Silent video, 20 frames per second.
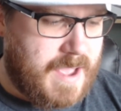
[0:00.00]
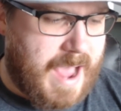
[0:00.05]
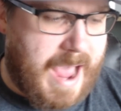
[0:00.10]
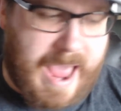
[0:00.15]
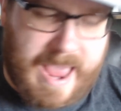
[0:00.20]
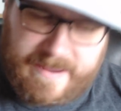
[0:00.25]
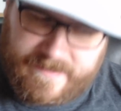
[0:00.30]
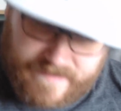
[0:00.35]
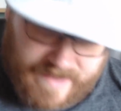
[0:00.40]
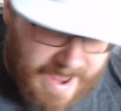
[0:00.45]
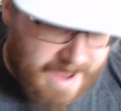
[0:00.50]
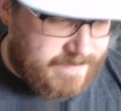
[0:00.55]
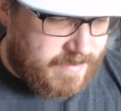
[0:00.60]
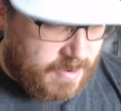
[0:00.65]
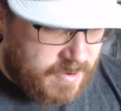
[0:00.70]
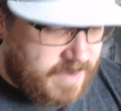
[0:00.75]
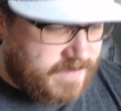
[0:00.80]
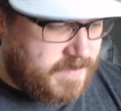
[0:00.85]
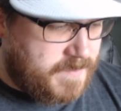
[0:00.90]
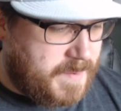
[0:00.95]
I've
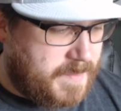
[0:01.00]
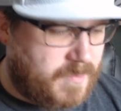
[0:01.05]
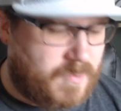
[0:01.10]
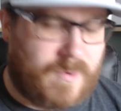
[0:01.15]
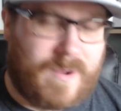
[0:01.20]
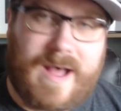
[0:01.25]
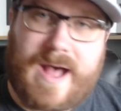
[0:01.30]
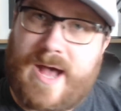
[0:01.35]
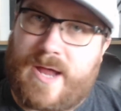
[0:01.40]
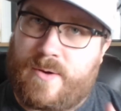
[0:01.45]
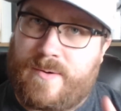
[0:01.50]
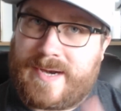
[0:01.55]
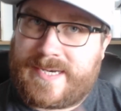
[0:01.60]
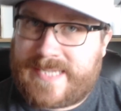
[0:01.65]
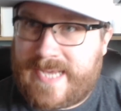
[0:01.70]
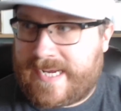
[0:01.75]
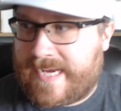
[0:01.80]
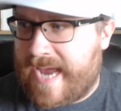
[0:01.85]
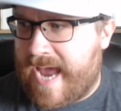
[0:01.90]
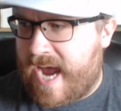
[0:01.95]
heard it from people. Well, how do I
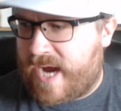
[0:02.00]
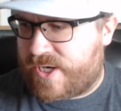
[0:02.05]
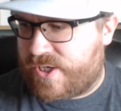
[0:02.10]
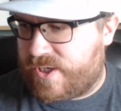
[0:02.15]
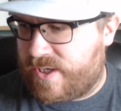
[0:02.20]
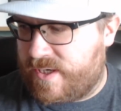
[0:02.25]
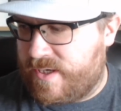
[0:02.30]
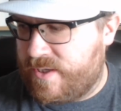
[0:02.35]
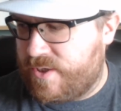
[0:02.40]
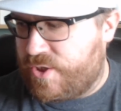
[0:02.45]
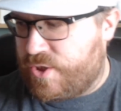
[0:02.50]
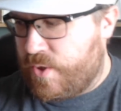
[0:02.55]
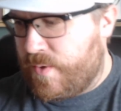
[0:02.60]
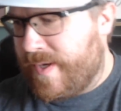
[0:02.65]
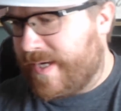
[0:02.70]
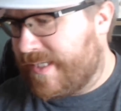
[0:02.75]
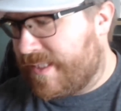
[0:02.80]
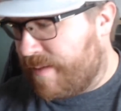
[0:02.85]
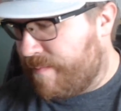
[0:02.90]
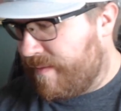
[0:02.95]
take action
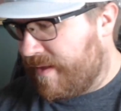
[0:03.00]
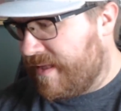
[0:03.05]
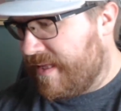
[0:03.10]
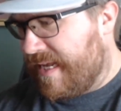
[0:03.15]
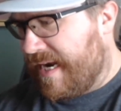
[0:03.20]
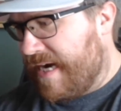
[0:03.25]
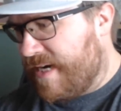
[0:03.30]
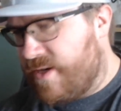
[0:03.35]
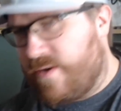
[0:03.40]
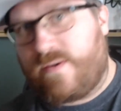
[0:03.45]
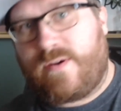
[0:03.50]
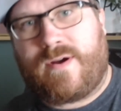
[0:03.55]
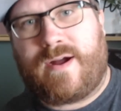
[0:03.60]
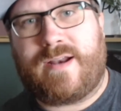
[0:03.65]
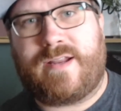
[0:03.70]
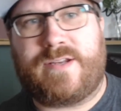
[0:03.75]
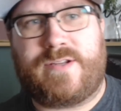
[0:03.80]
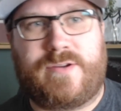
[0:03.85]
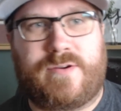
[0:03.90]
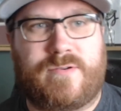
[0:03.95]
doing something that I don't know how
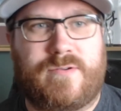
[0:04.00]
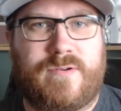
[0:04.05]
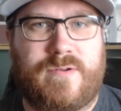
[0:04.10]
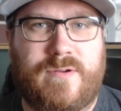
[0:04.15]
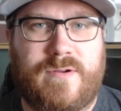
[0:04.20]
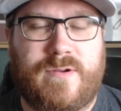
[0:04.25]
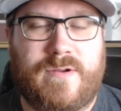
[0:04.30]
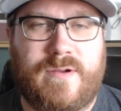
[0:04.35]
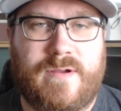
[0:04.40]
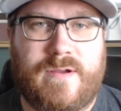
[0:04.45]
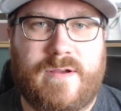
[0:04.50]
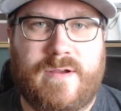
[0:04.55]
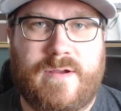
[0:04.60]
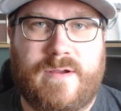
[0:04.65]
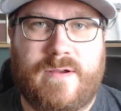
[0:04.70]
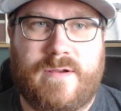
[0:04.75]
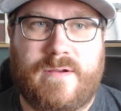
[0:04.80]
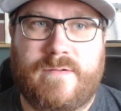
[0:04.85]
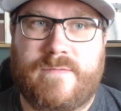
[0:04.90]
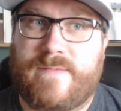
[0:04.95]
to do?
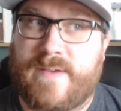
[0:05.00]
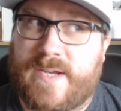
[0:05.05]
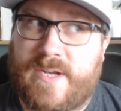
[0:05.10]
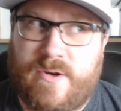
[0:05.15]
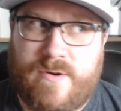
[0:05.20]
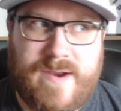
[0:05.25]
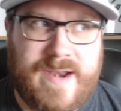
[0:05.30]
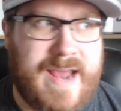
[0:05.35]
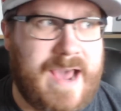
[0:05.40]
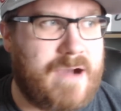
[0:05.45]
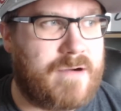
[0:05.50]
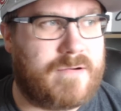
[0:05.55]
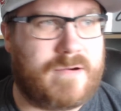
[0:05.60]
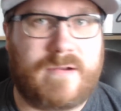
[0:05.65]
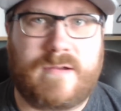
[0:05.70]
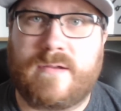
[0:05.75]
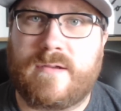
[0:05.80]
Figure it out.